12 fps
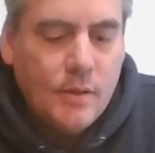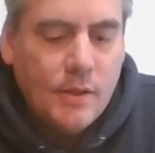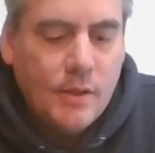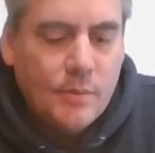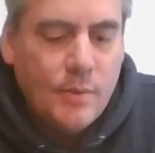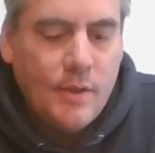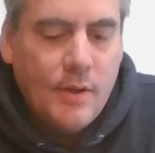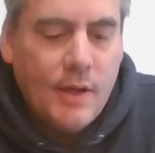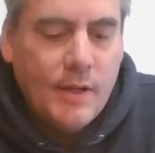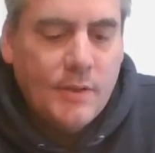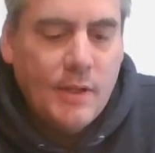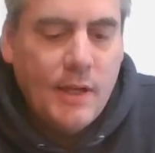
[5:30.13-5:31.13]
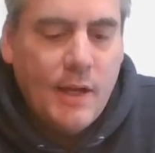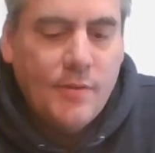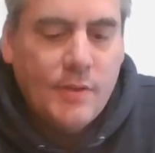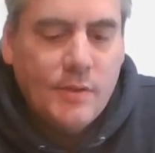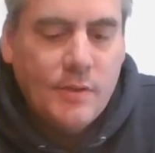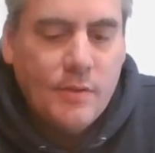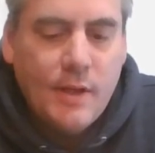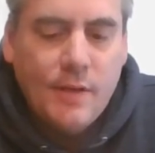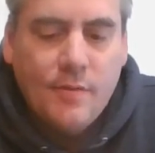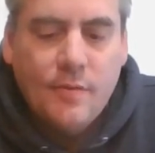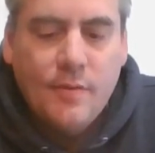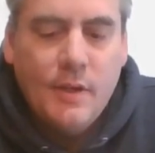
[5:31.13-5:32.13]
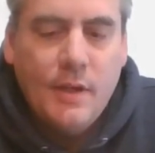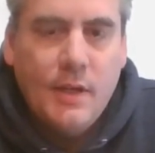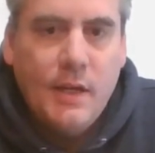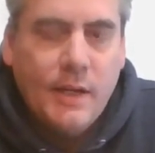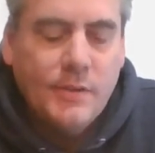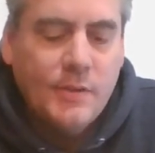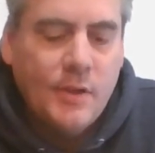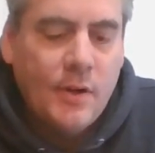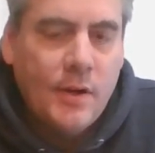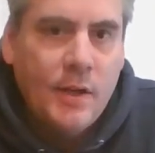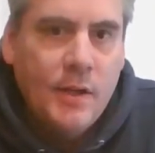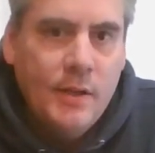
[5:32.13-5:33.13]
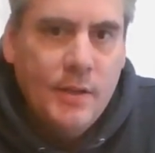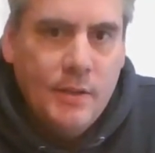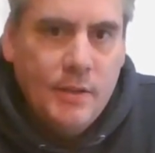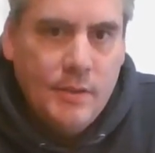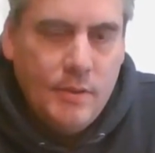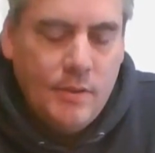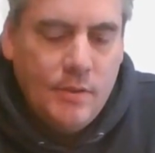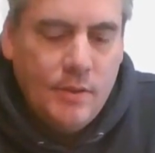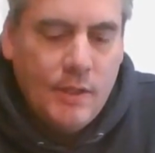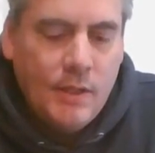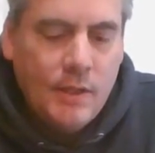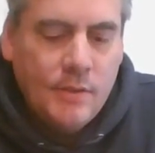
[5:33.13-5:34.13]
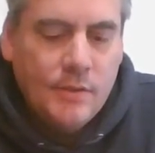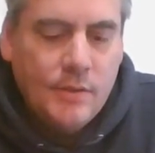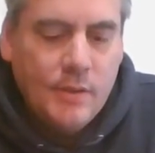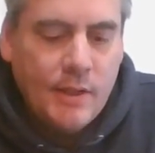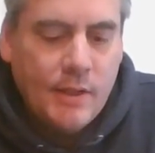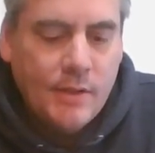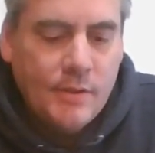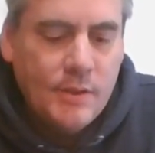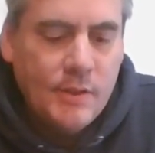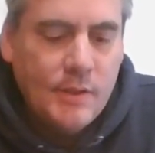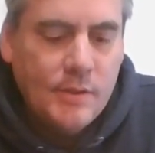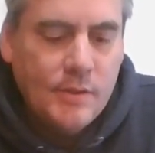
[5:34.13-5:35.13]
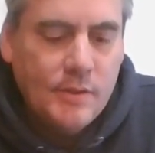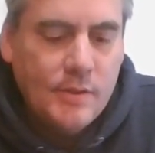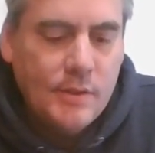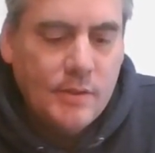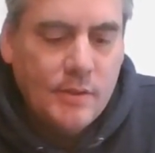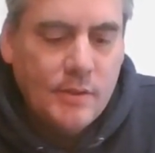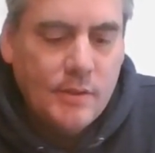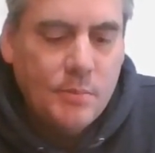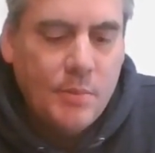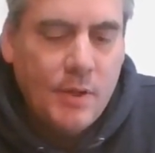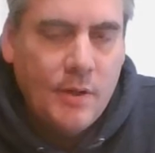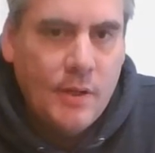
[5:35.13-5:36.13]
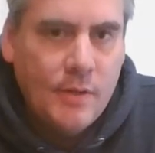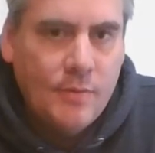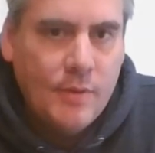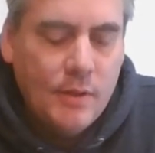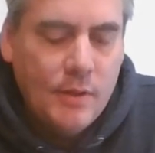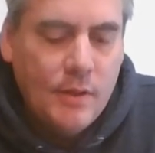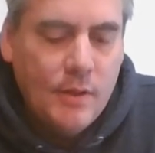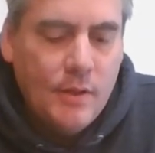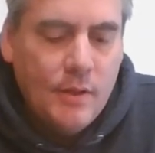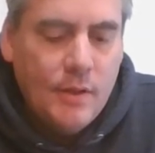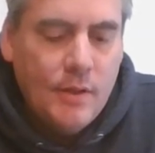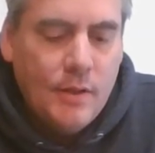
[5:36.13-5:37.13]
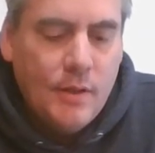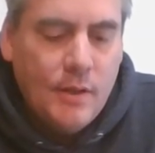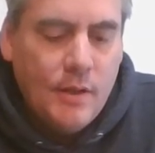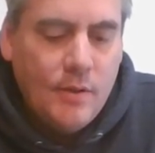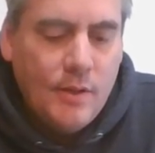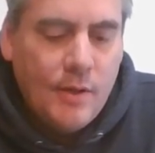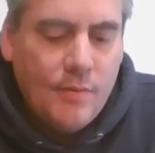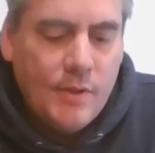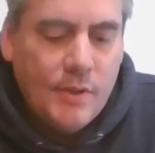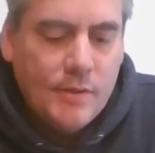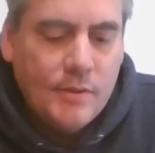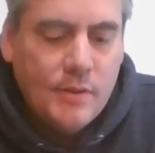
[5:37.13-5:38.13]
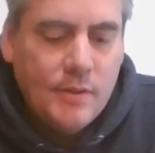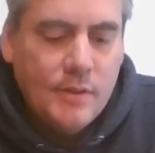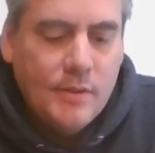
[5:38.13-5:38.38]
Because what you actually have is you have an X card, 2 kings. Look how ingenious this is. This is Peter Duffy. You have this.